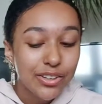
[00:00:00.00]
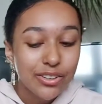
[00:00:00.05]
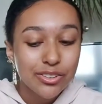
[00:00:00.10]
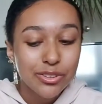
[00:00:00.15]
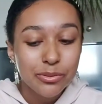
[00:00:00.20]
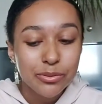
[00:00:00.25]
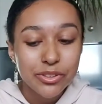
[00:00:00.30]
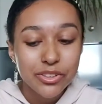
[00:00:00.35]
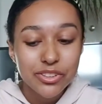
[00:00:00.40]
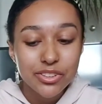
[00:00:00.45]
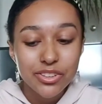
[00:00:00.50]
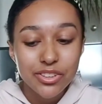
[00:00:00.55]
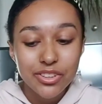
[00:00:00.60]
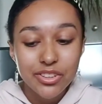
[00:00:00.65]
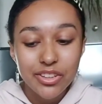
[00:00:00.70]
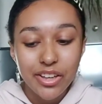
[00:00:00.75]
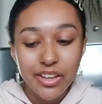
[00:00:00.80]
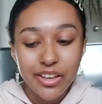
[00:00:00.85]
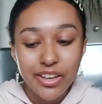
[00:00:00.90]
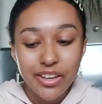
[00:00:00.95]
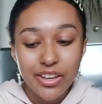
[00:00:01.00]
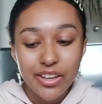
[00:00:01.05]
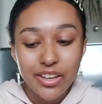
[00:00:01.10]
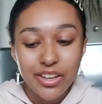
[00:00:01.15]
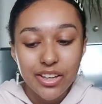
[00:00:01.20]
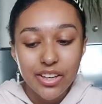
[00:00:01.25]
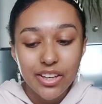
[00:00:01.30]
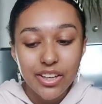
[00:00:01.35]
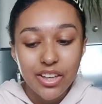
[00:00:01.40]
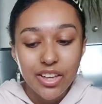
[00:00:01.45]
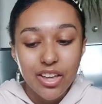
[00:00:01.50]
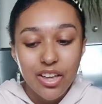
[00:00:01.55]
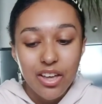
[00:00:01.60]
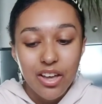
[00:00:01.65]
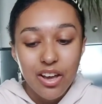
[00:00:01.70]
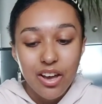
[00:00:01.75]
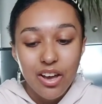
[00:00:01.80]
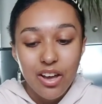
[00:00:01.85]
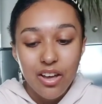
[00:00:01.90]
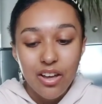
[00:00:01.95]
So we're just gonna like
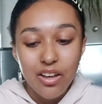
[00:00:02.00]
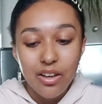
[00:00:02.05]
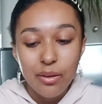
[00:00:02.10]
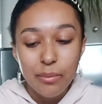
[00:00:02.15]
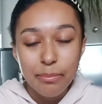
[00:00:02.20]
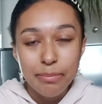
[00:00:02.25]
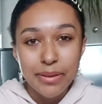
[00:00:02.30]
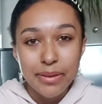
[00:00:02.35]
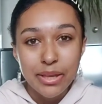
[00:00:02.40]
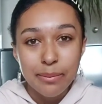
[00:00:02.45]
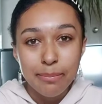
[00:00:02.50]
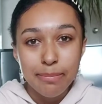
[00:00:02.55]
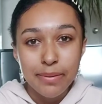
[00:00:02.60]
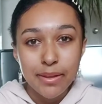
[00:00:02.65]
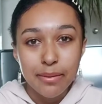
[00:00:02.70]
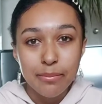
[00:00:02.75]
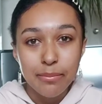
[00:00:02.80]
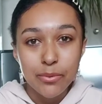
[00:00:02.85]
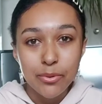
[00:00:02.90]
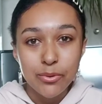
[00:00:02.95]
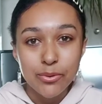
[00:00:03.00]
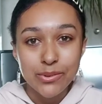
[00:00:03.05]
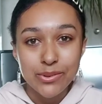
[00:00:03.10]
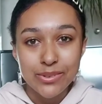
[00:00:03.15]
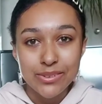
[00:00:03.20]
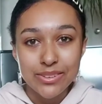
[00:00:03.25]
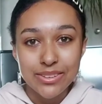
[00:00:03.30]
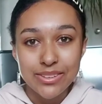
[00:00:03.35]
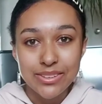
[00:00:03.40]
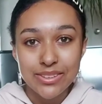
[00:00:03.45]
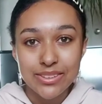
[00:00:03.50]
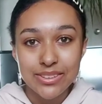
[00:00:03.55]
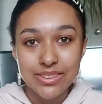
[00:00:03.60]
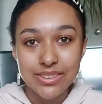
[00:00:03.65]
be a bit more